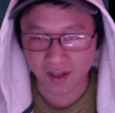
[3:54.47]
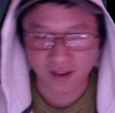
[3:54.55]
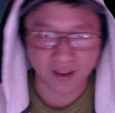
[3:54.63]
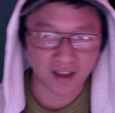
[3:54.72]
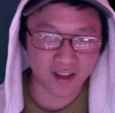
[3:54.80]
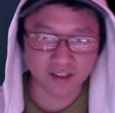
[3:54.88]

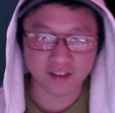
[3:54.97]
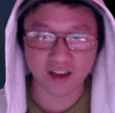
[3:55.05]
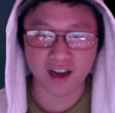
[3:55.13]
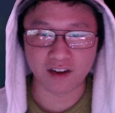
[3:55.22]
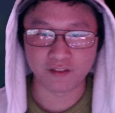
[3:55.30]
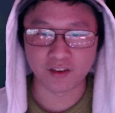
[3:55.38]

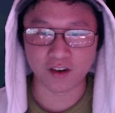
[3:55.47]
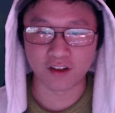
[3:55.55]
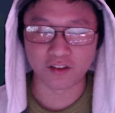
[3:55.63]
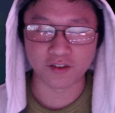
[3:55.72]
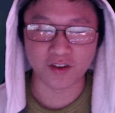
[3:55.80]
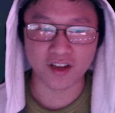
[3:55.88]
inside of your
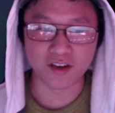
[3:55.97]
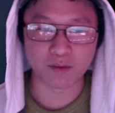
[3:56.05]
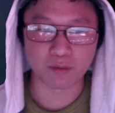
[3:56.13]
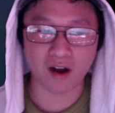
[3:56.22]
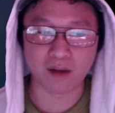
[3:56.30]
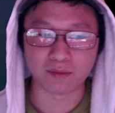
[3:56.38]
OtherGuide, you
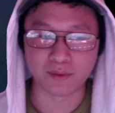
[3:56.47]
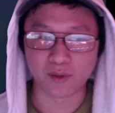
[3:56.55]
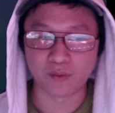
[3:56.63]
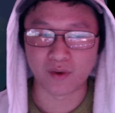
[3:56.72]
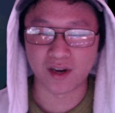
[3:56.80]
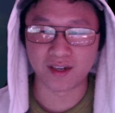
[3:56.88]
probably
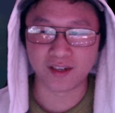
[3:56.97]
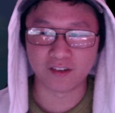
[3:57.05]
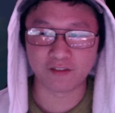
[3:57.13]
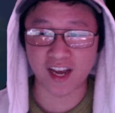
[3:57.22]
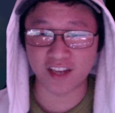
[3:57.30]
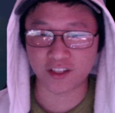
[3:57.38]
want
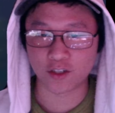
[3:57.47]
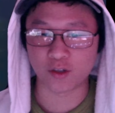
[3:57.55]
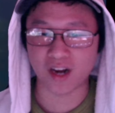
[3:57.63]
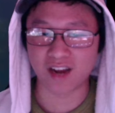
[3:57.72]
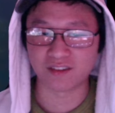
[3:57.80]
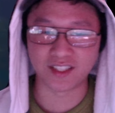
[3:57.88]
faster
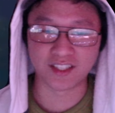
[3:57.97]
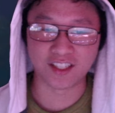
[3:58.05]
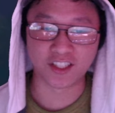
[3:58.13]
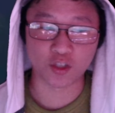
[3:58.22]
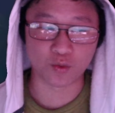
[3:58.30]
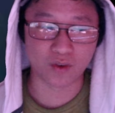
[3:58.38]
traveling
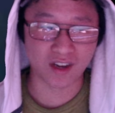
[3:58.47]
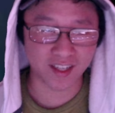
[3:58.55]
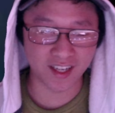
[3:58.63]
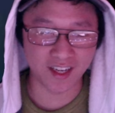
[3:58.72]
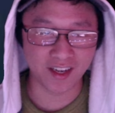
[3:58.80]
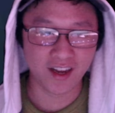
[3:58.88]
than just
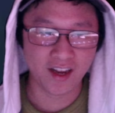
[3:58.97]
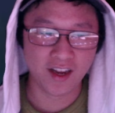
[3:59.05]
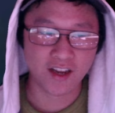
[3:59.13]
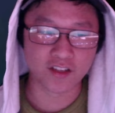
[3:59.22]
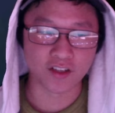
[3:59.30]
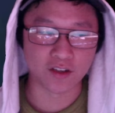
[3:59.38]
walking.
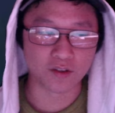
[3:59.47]
So